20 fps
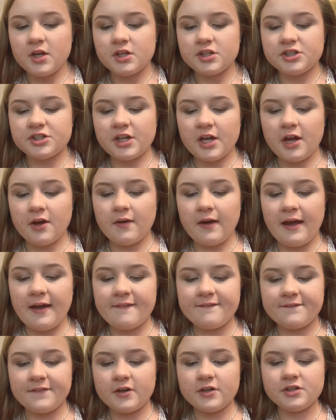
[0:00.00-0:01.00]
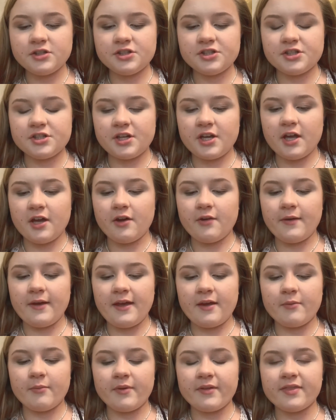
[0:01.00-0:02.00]
So I first go
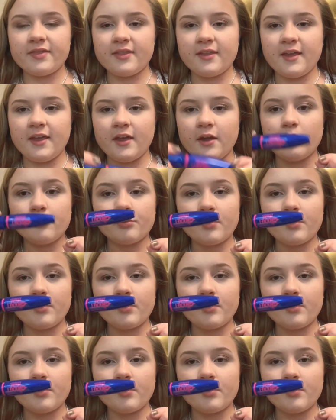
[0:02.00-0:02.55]
in with the